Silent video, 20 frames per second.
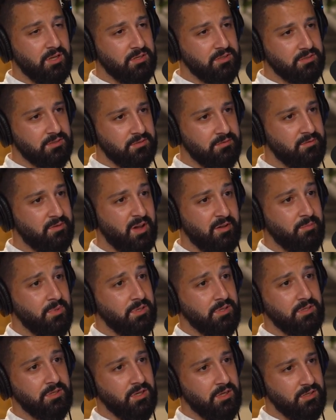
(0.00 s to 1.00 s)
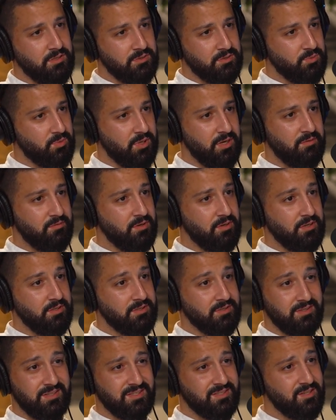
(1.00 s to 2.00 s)
$5 million, whatever
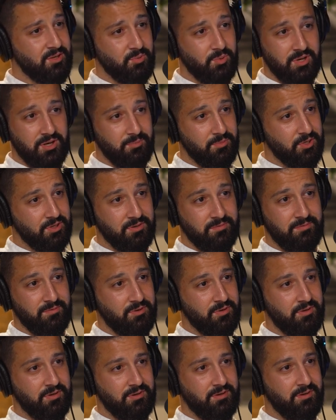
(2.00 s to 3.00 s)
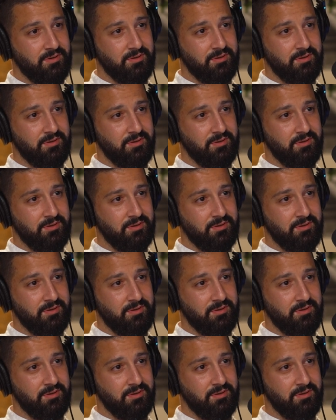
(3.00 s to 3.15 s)
it is. That's not what I'm looking for.